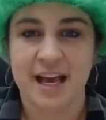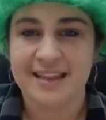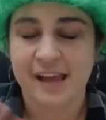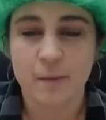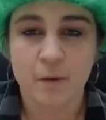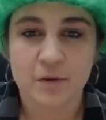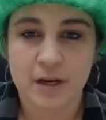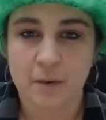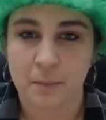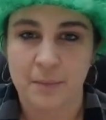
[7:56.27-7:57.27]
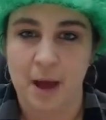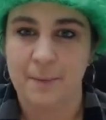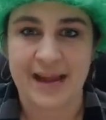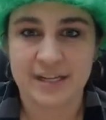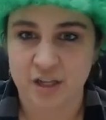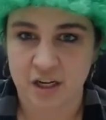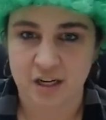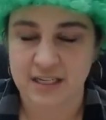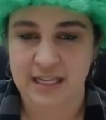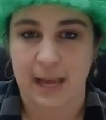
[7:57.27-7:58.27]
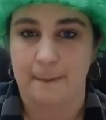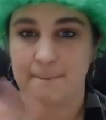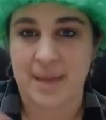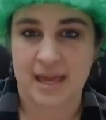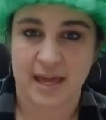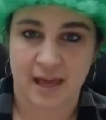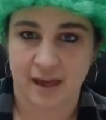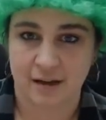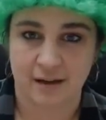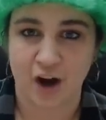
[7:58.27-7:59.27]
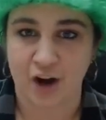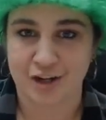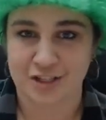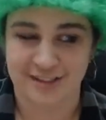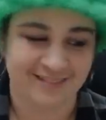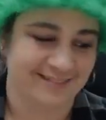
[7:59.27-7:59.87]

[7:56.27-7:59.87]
Think about when a painter is like making art.